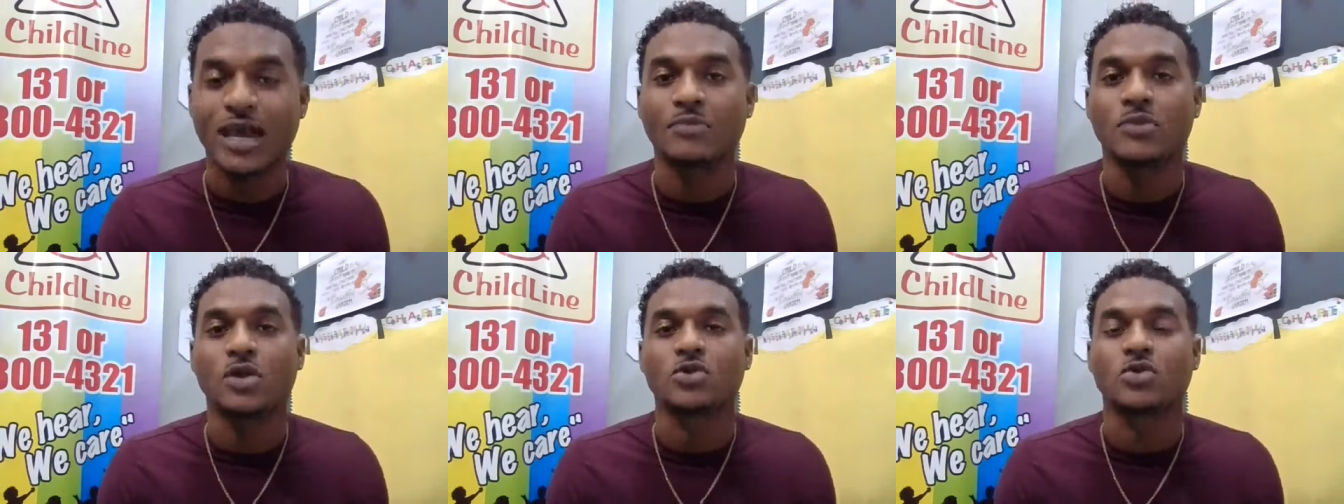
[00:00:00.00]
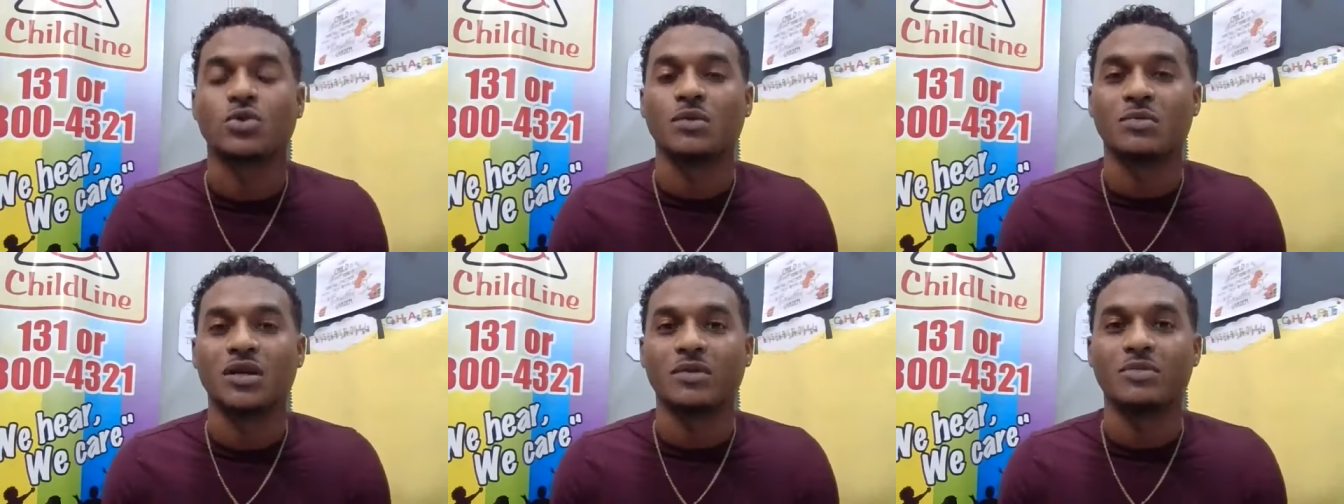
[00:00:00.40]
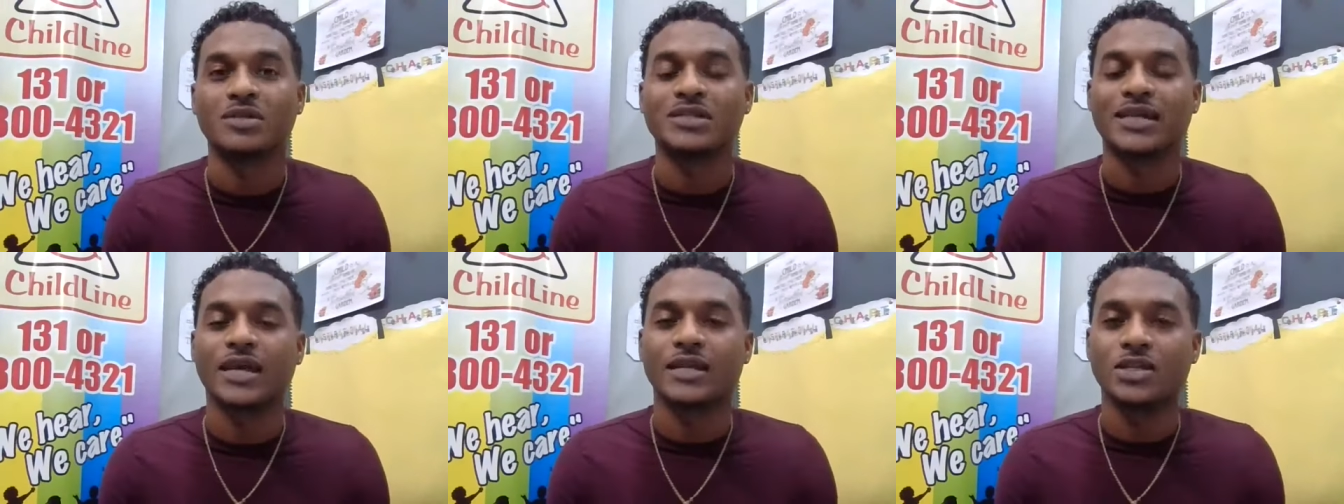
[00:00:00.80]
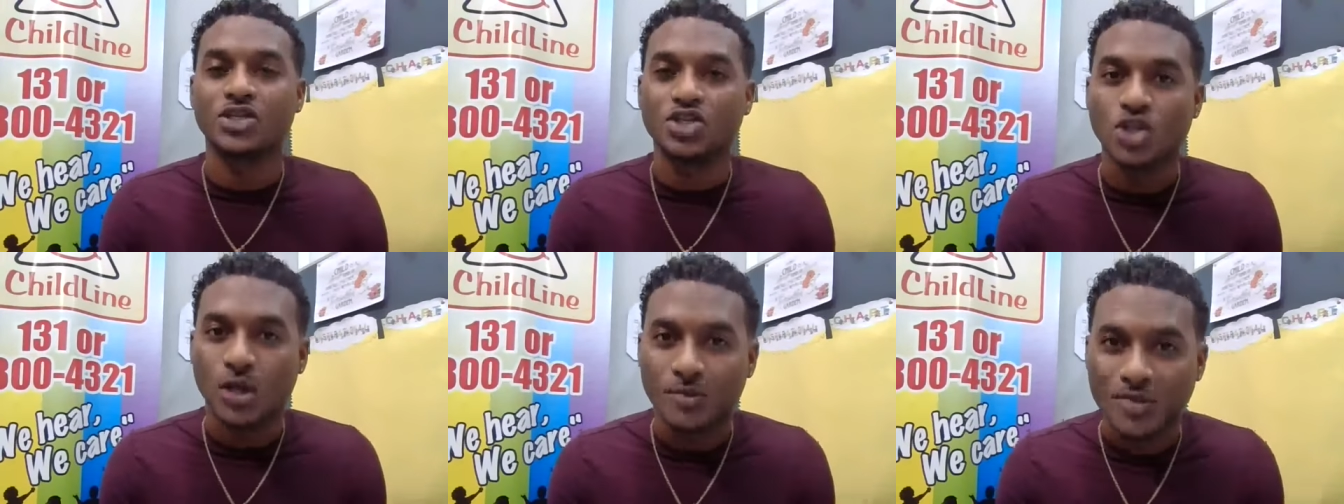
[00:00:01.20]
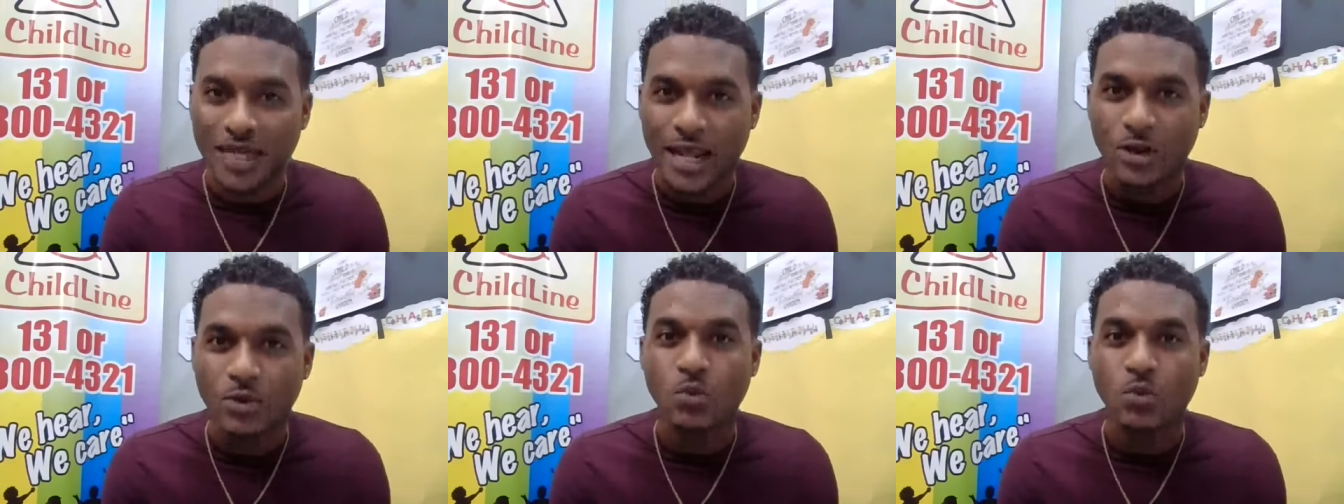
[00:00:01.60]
I'm not going to be able to get the job that I